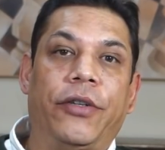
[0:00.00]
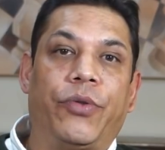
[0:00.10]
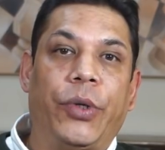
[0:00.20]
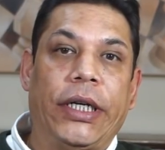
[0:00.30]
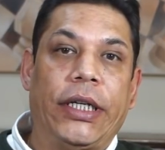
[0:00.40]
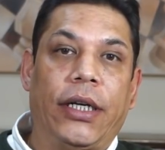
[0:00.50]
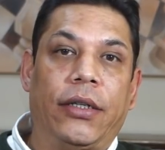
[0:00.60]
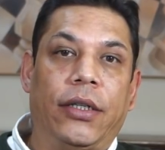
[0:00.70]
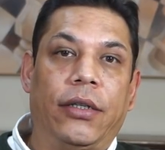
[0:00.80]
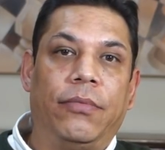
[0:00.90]
of
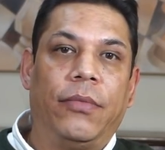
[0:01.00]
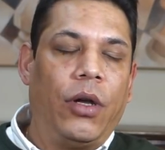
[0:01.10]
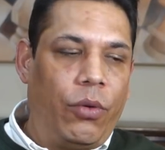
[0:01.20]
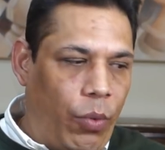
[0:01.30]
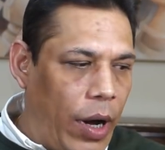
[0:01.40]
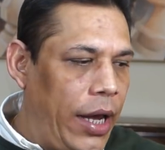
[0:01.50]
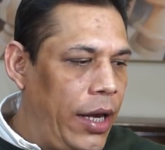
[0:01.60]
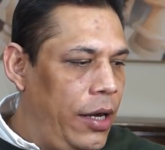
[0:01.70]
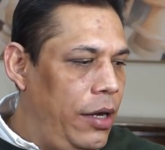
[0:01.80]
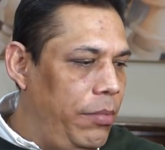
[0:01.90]
2018. Why?
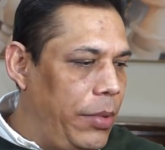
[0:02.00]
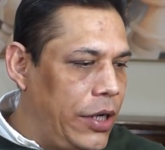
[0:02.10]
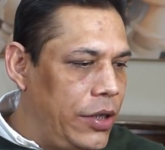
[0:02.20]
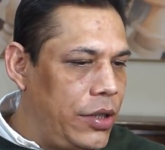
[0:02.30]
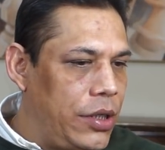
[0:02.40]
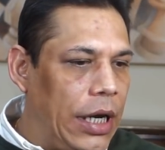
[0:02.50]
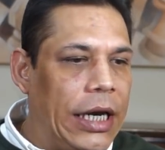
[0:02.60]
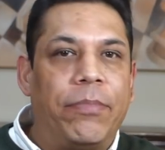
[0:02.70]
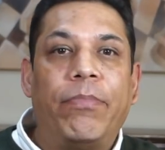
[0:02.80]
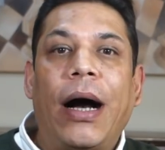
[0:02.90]
Because
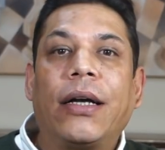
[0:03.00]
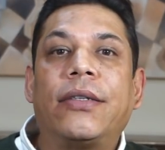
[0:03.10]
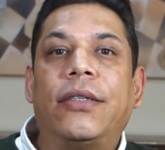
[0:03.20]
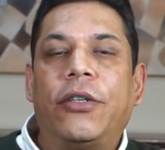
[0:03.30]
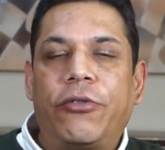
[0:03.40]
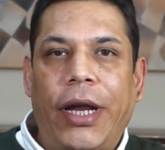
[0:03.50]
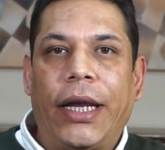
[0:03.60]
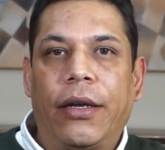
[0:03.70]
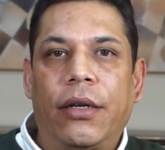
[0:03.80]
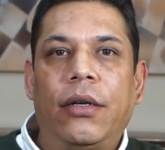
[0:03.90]
it bucks the
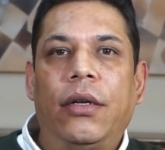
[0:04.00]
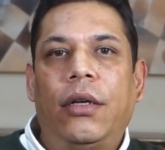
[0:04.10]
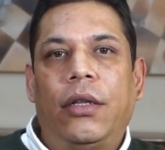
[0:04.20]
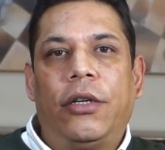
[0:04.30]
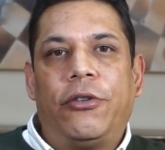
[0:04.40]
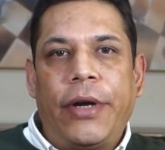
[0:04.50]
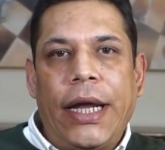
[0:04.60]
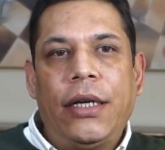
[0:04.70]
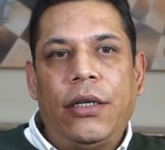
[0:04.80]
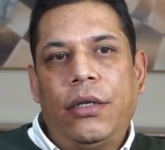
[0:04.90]
trend. The
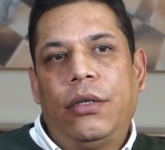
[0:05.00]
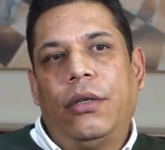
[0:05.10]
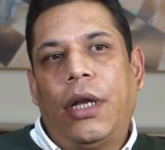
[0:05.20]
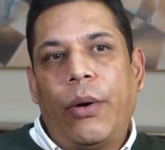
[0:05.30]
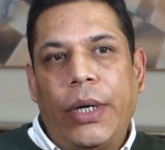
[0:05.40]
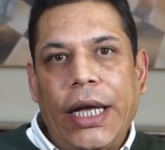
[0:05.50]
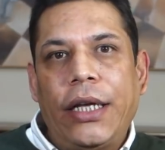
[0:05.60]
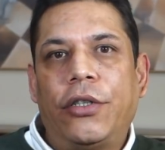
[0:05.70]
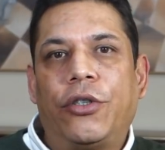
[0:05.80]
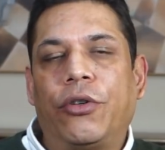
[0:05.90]
trend
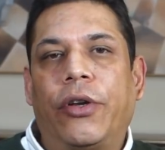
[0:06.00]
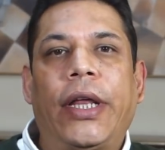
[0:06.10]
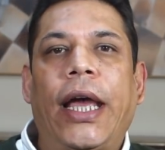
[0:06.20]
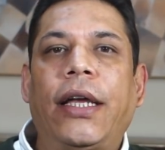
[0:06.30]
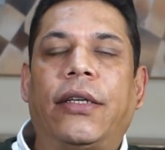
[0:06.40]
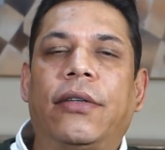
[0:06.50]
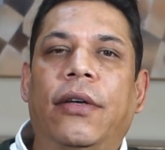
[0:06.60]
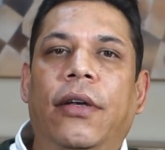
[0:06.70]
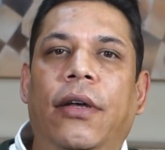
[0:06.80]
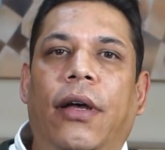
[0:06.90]
nowadays is to create
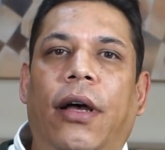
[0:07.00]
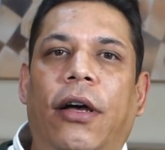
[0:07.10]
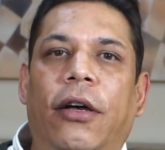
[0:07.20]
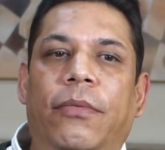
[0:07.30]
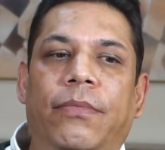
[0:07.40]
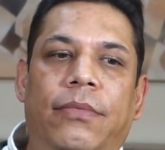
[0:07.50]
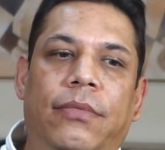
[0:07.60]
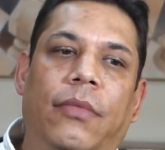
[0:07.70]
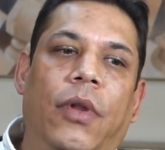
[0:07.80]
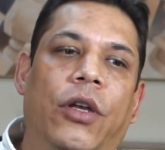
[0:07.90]
um,
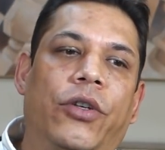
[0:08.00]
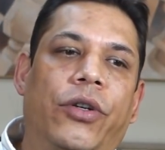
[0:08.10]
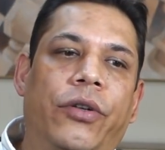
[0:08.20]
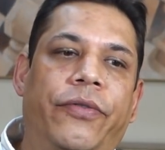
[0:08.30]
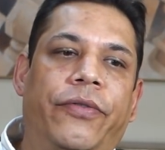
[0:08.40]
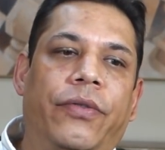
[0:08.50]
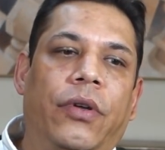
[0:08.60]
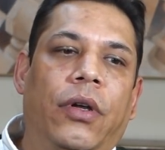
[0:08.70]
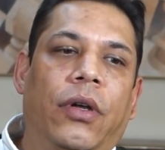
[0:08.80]
sort of